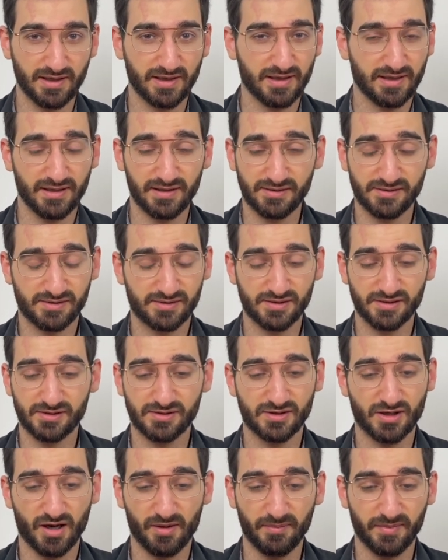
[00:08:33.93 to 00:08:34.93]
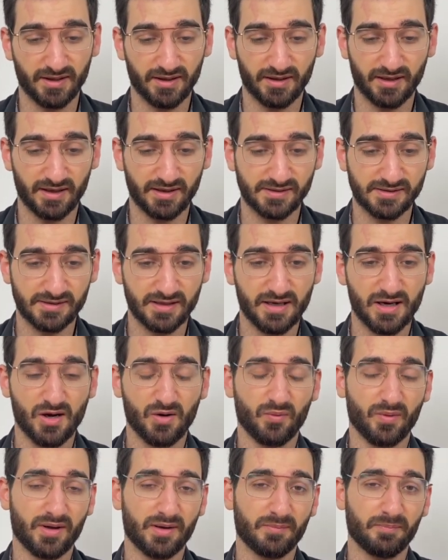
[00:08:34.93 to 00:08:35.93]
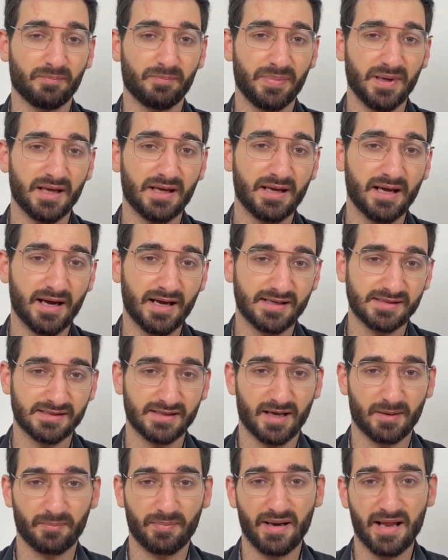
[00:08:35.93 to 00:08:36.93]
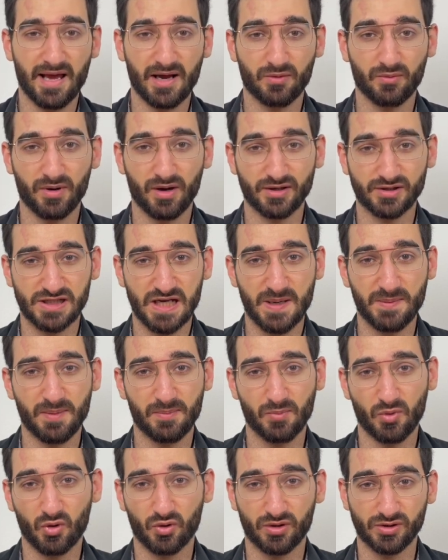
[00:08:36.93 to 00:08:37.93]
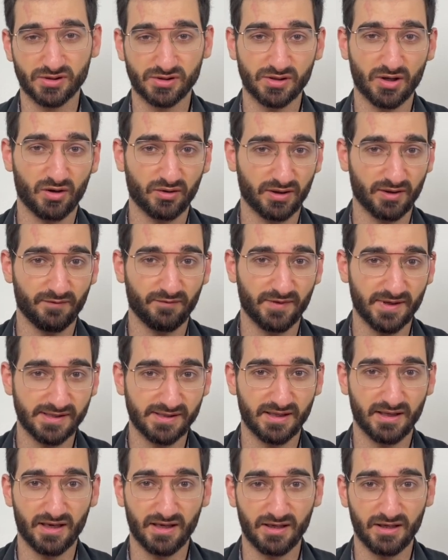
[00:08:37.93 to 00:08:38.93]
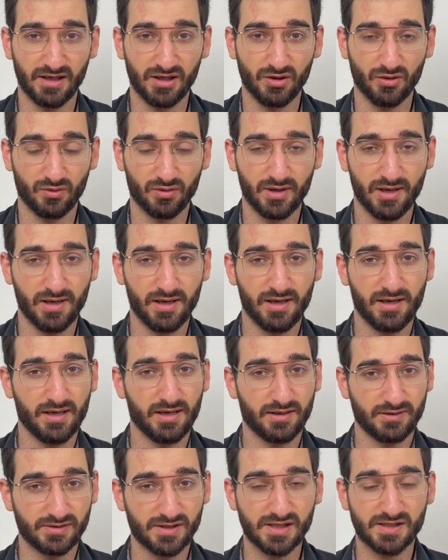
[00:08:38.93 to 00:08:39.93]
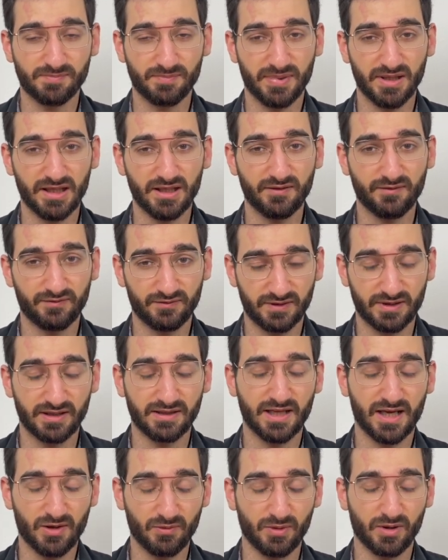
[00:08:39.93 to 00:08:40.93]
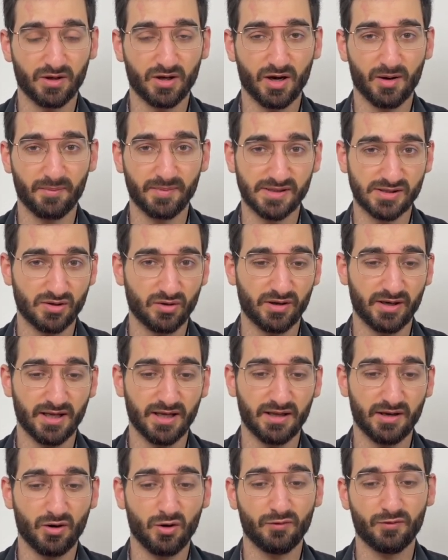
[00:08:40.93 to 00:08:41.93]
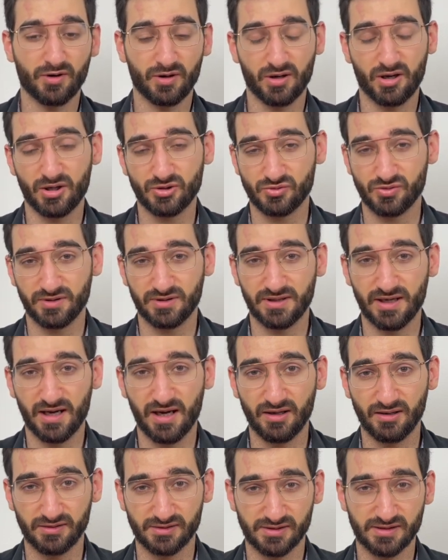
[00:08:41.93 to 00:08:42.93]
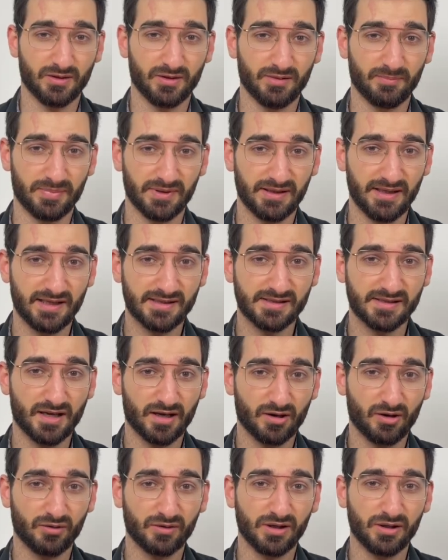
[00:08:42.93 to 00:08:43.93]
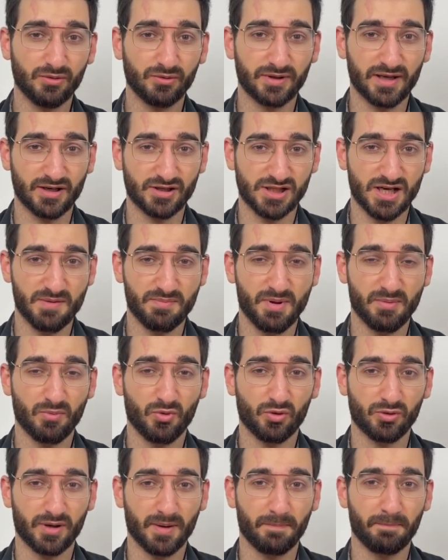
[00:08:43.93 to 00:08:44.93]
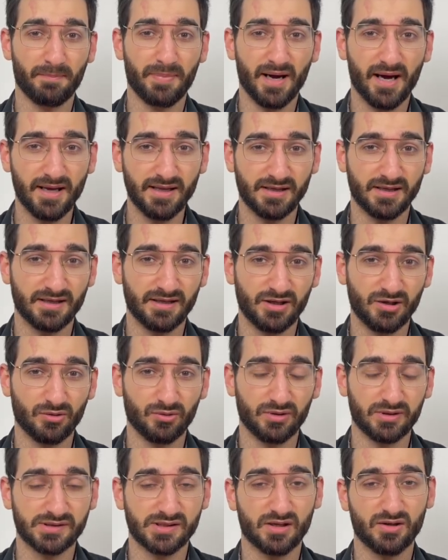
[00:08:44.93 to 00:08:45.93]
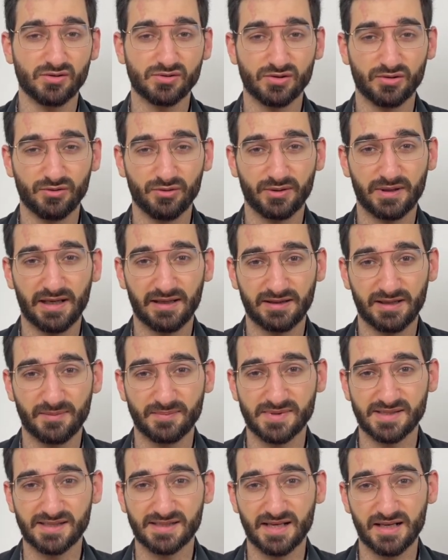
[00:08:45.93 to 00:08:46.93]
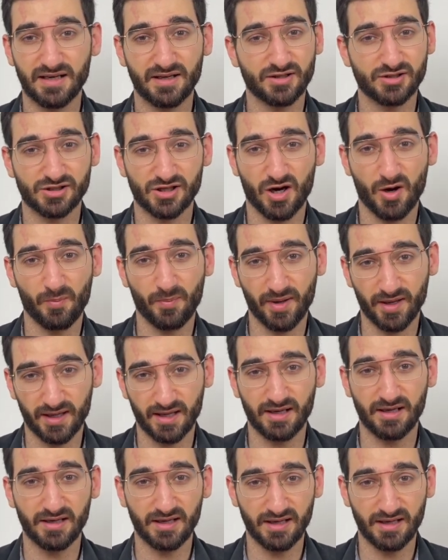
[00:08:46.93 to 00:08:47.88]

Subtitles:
It's just coming, guys. When big guys like BlackRock, JPMorgan start investing in NIO, just believe the day will come it's going to hit over $100. But let's not only look at JPMorgan buying NIO, let's also look at them selling Xpeng and Li